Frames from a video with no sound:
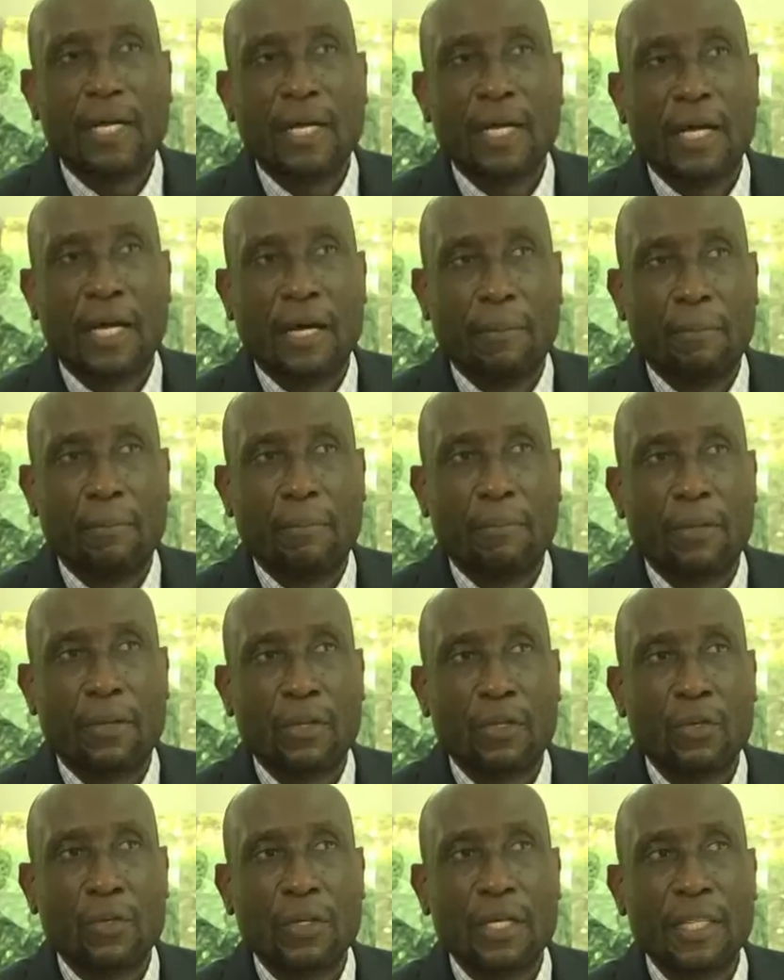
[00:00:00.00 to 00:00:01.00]
up.
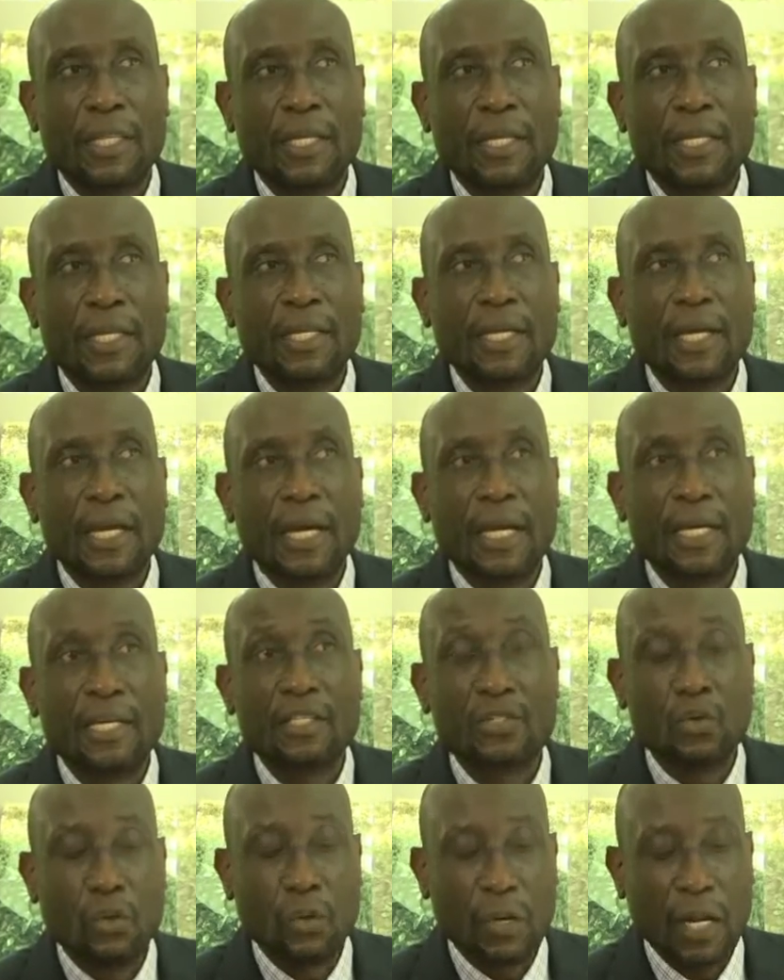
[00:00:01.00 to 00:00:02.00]
You get the idea. And
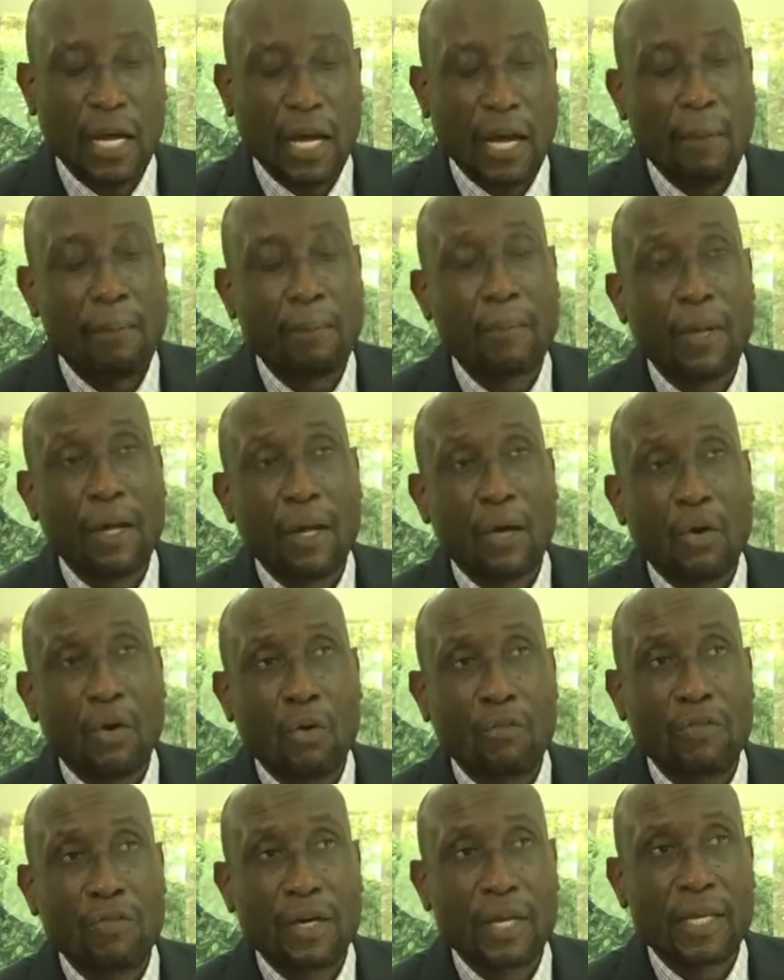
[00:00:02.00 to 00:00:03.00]
it's gone up
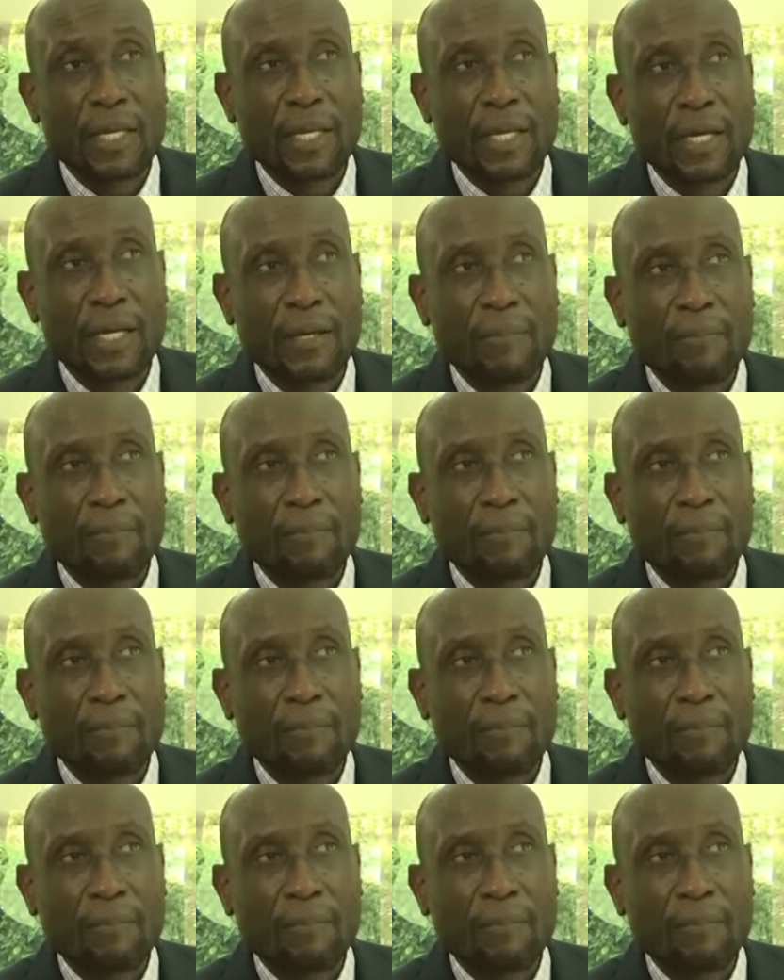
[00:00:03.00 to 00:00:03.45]
over a year.